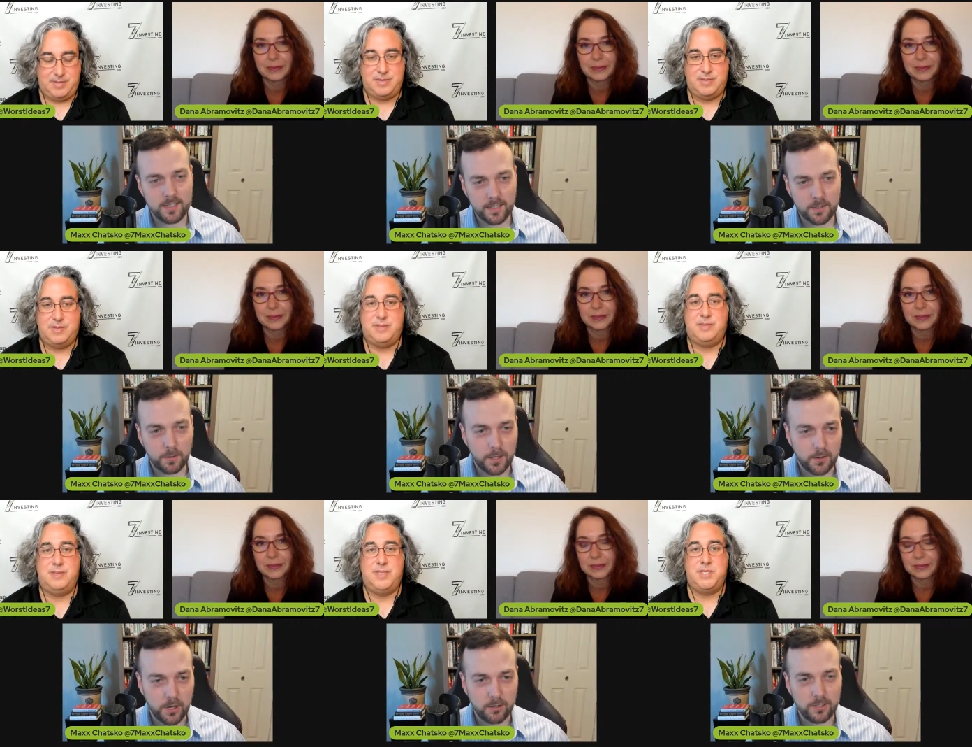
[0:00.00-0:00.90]
Speaker 1: stick to what
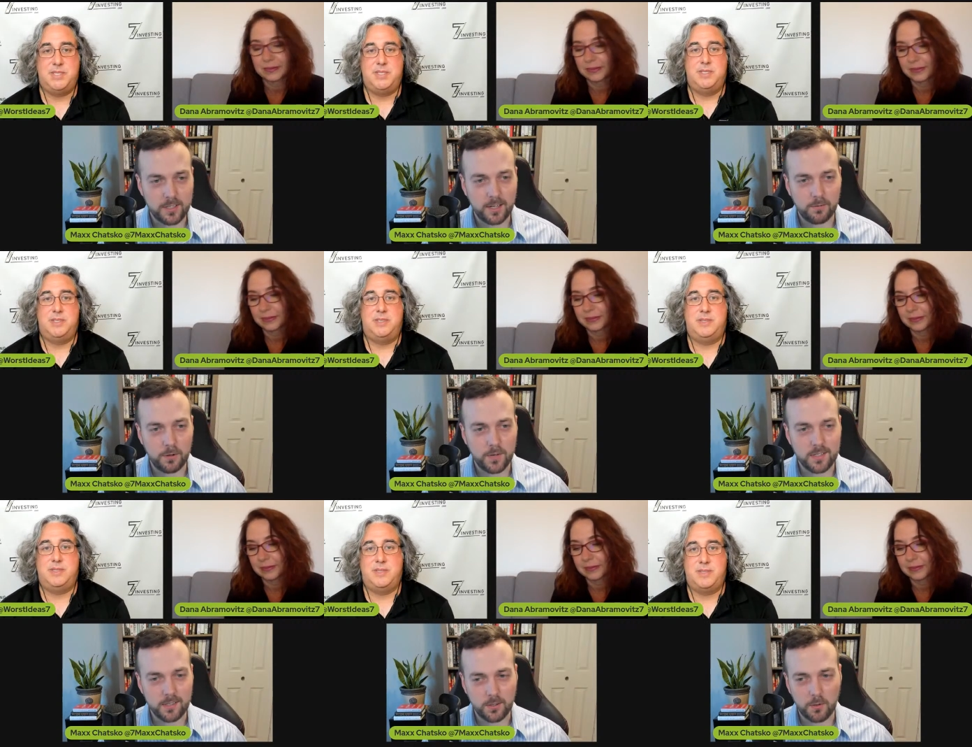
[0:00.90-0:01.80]
you know. It's kind of what
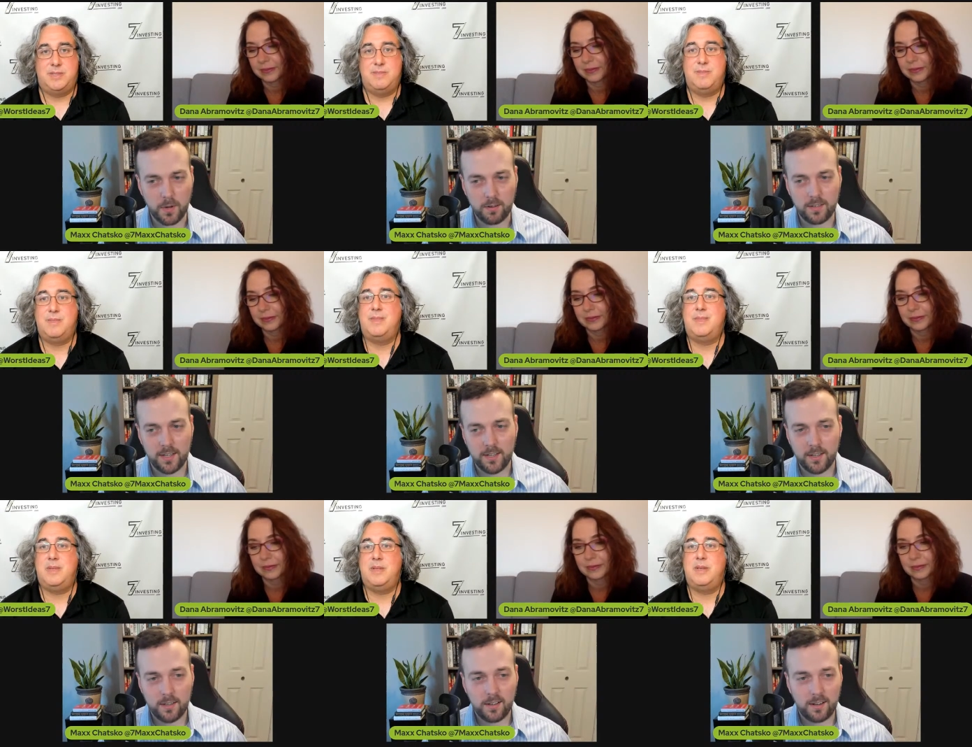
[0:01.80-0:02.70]
investing is all about.
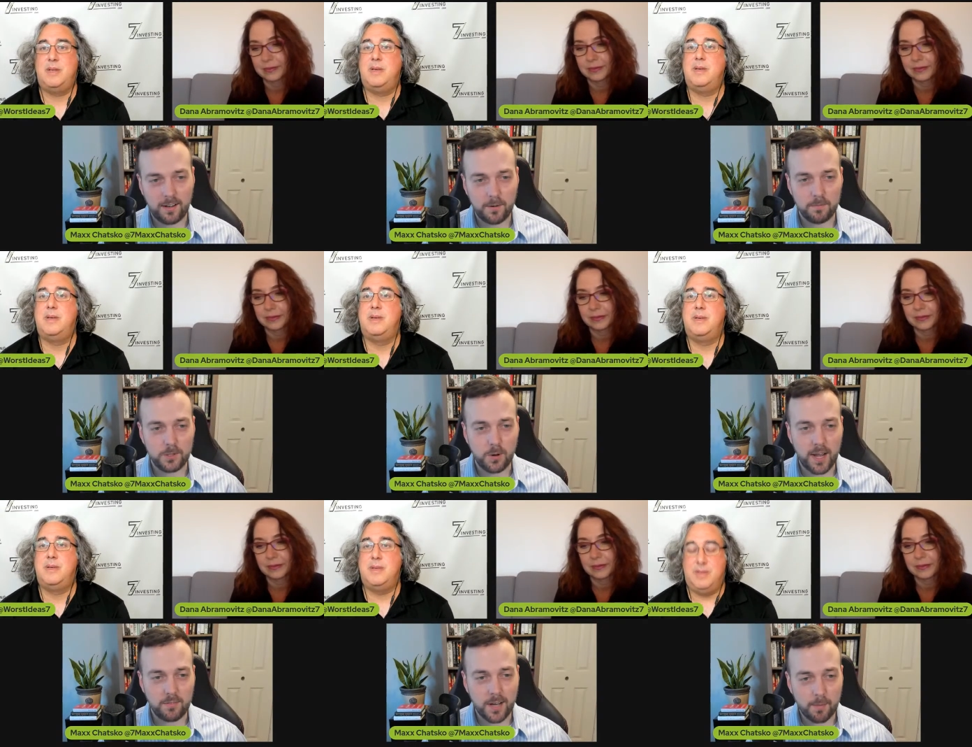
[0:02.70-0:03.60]
Um, so
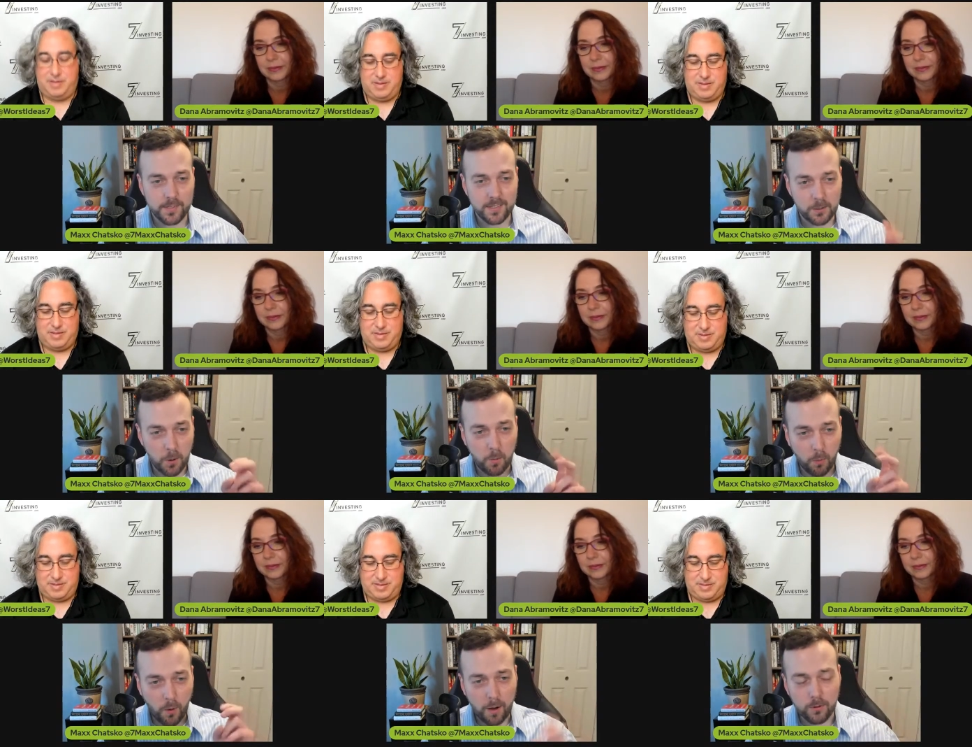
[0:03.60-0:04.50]
I have the opposite quote
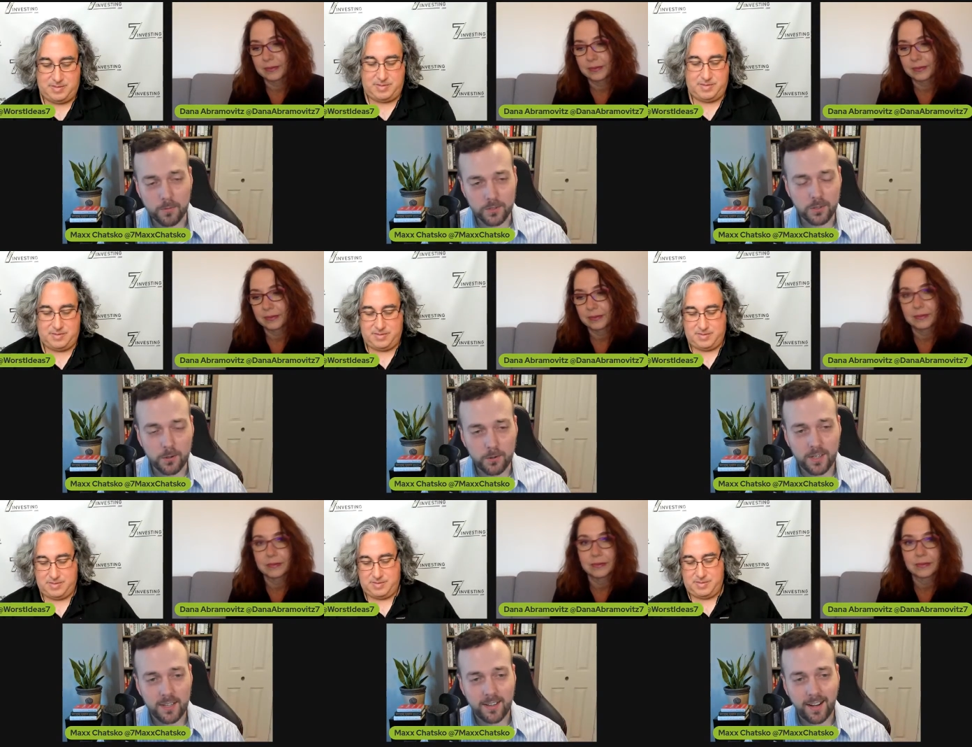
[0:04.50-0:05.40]
problem as
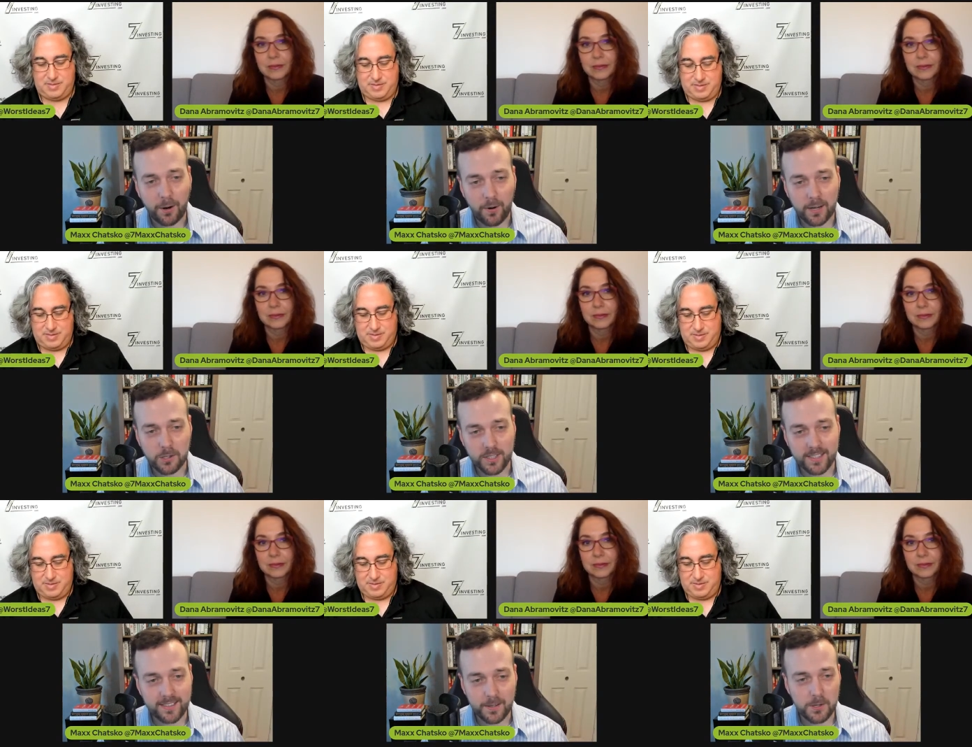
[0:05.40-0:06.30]
you. I don't
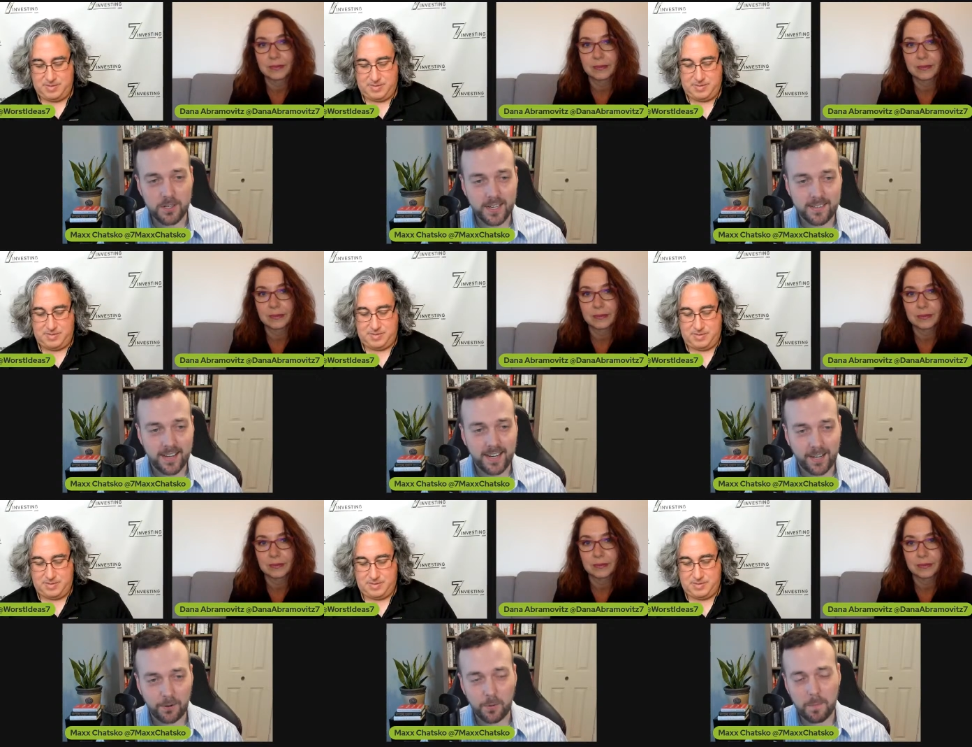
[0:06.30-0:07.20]
actually understand
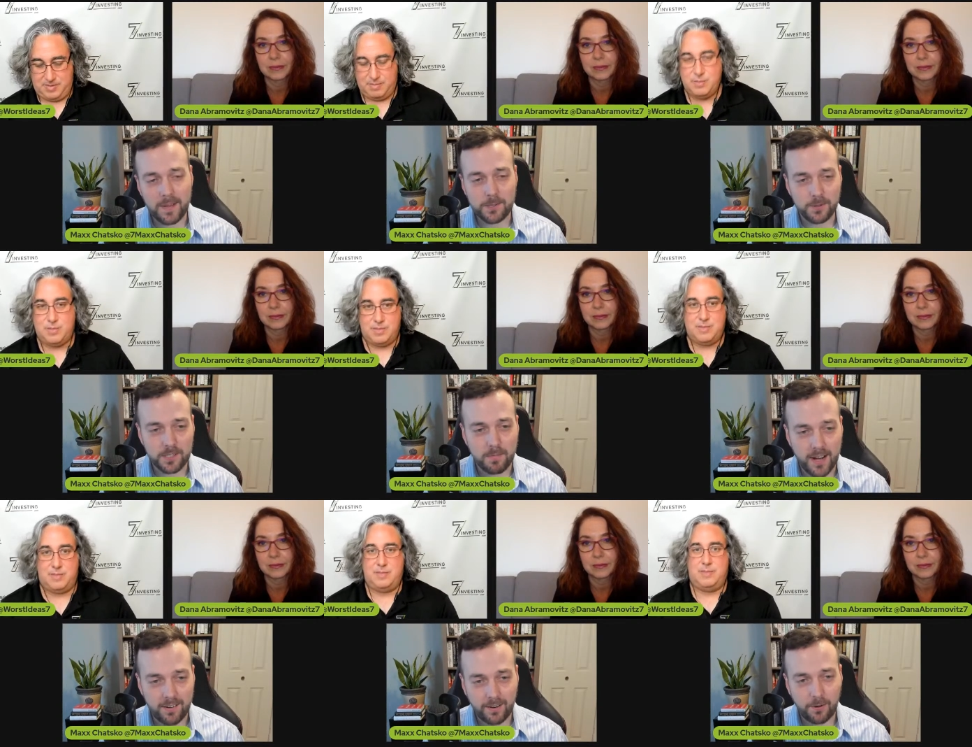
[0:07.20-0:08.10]
tech. I don't know what metrics
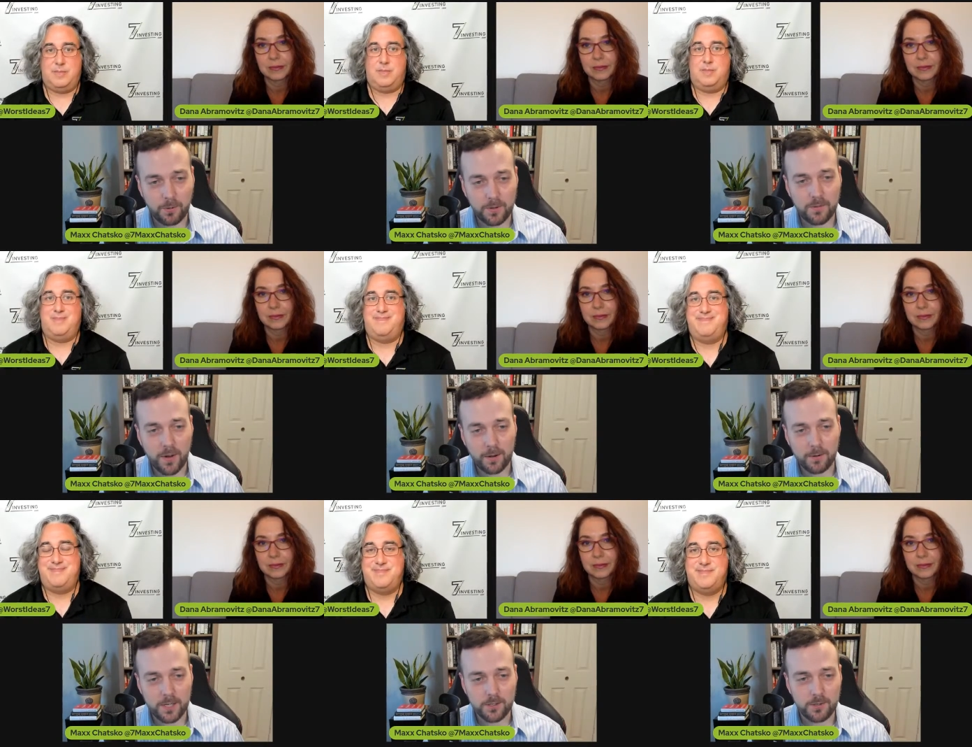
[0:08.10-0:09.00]
matter. I don't know what the
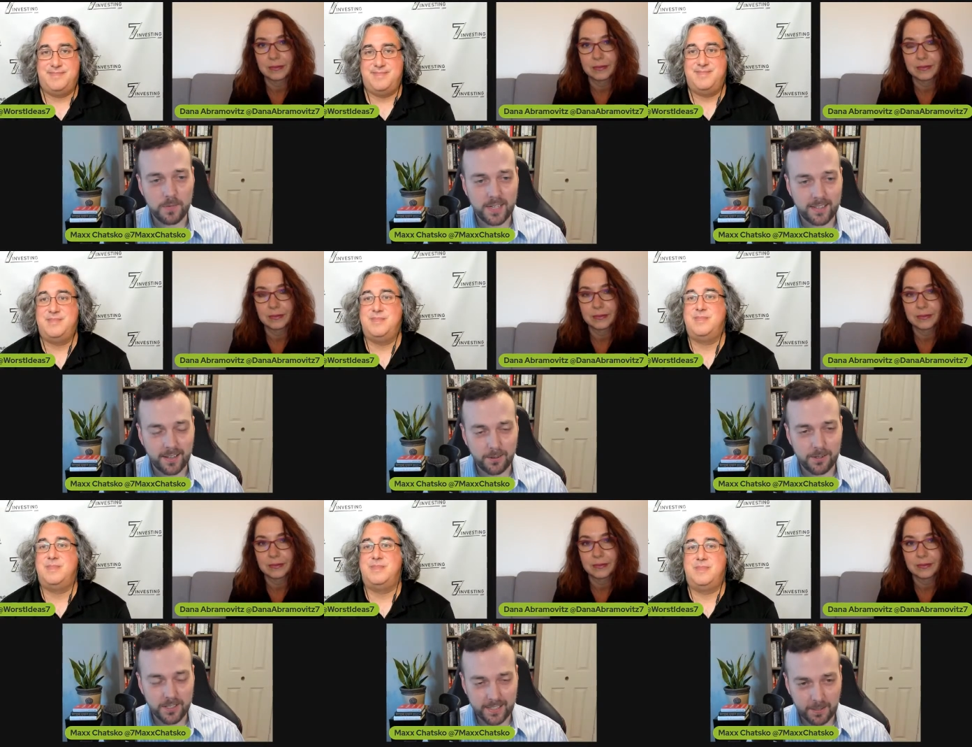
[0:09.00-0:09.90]
valuations mean. I don't
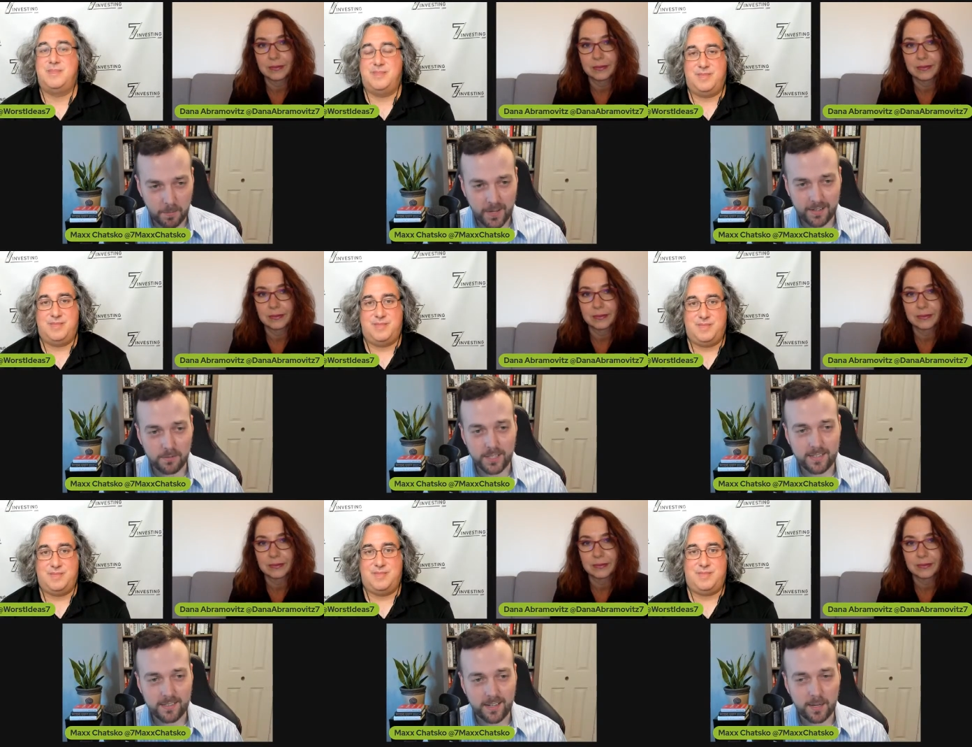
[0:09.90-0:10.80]
understand the competitive
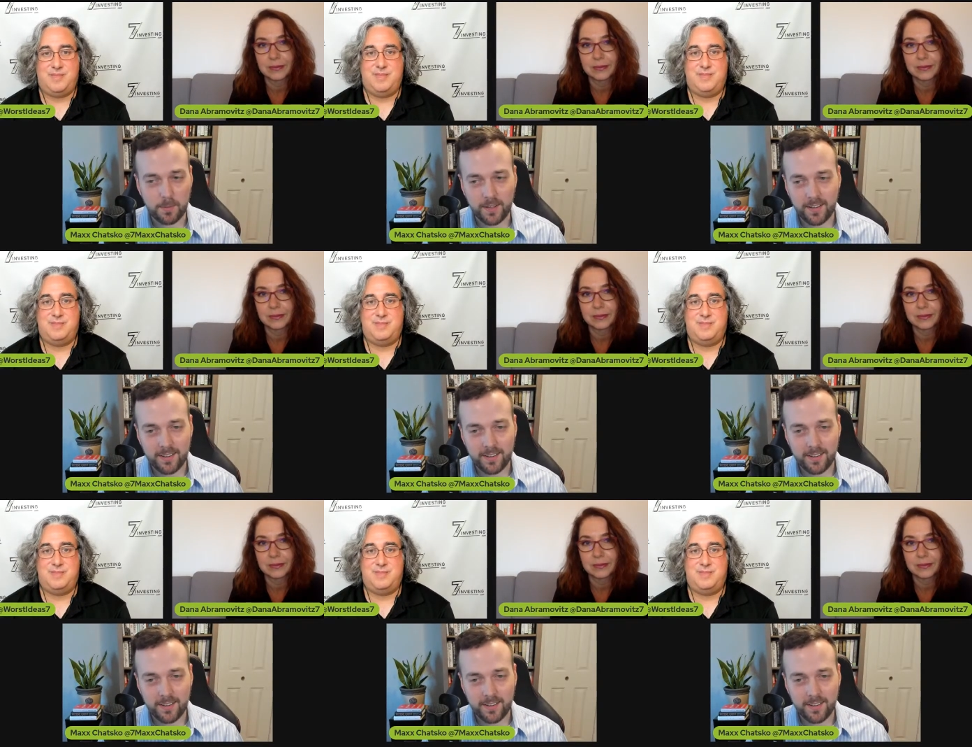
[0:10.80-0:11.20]
landscape.